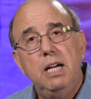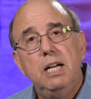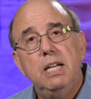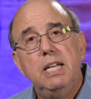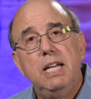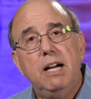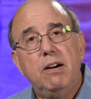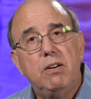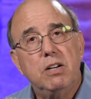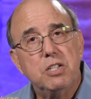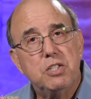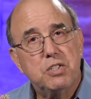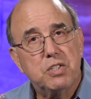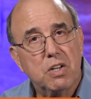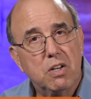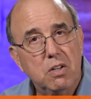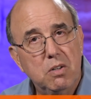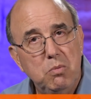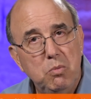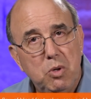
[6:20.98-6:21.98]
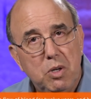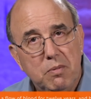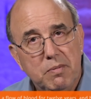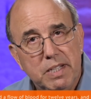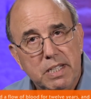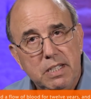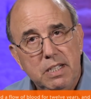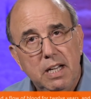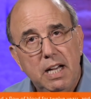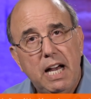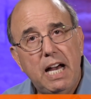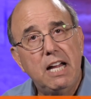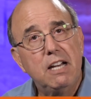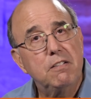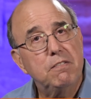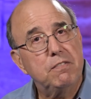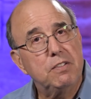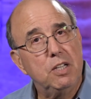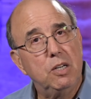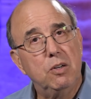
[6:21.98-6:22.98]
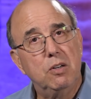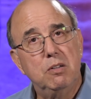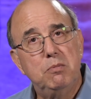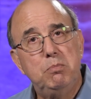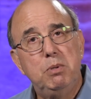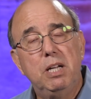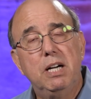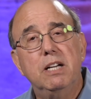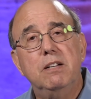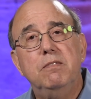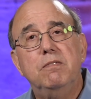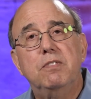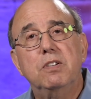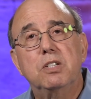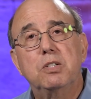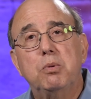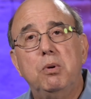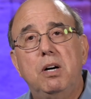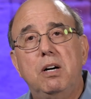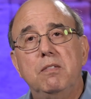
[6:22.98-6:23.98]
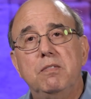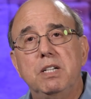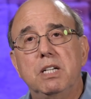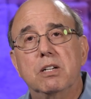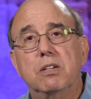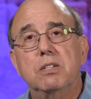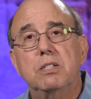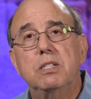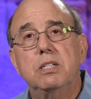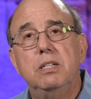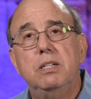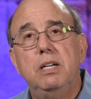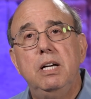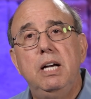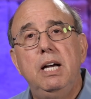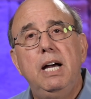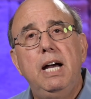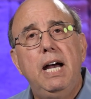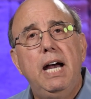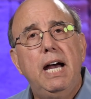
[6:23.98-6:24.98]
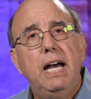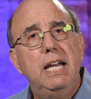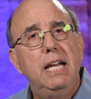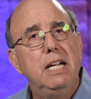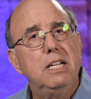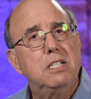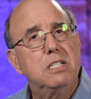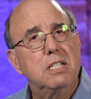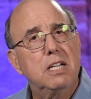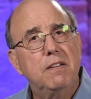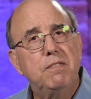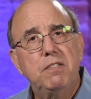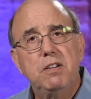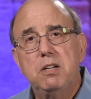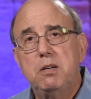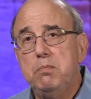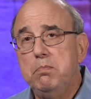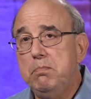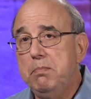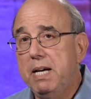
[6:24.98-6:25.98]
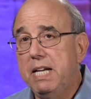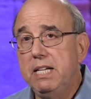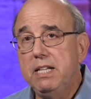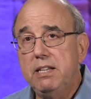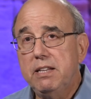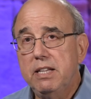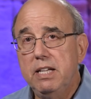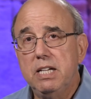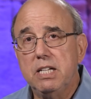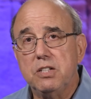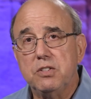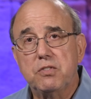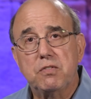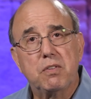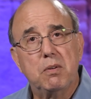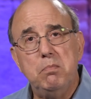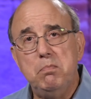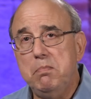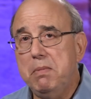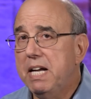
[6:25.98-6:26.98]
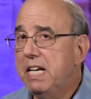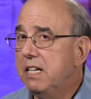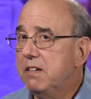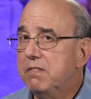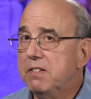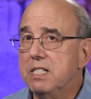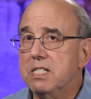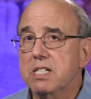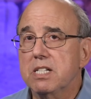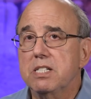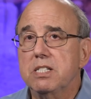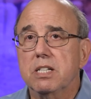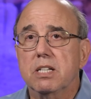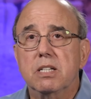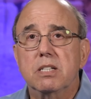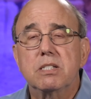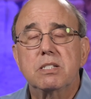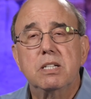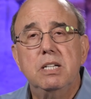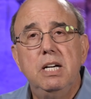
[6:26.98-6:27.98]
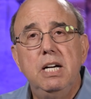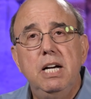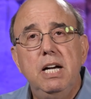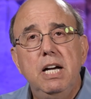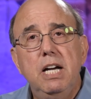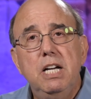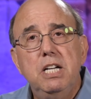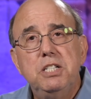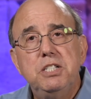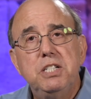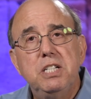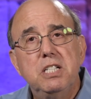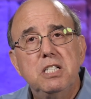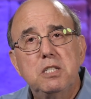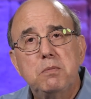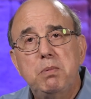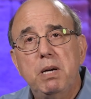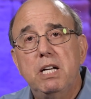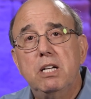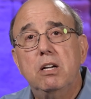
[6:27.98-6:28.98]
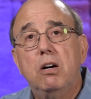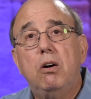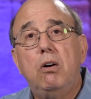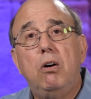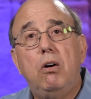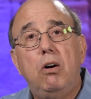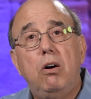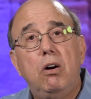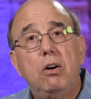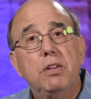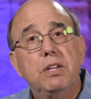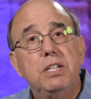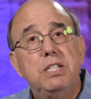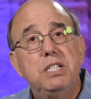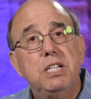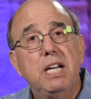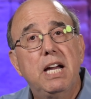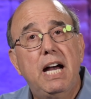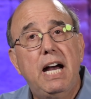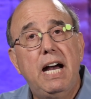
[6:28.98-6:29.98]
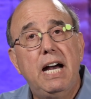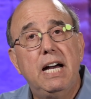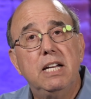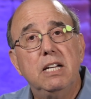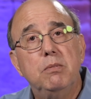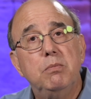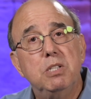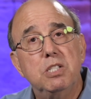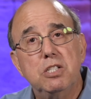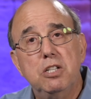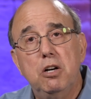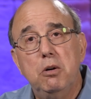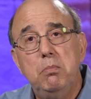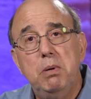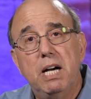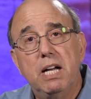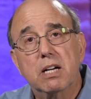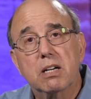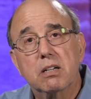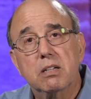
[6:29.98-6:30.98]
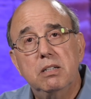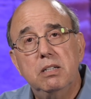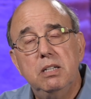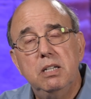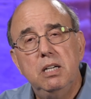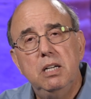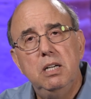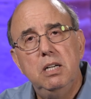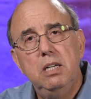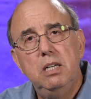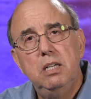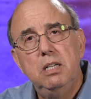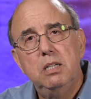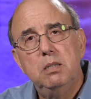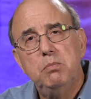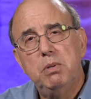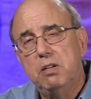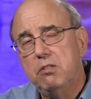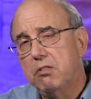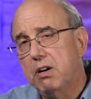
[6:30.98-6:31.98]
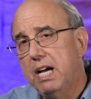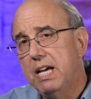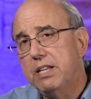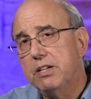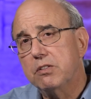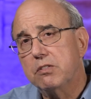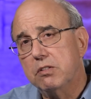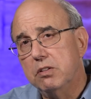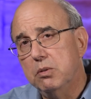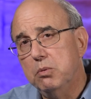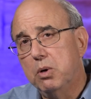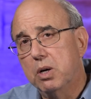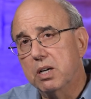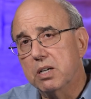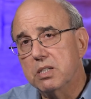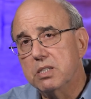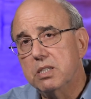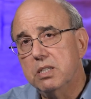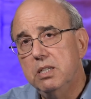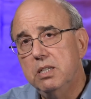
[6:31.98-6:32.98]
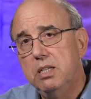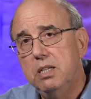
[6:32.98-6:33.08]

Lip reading: Now, a certain woman had a flow of blood for 12 years, and had suffered many things from many physicians. She had spent all that she had, it was no better, but rather grew worse.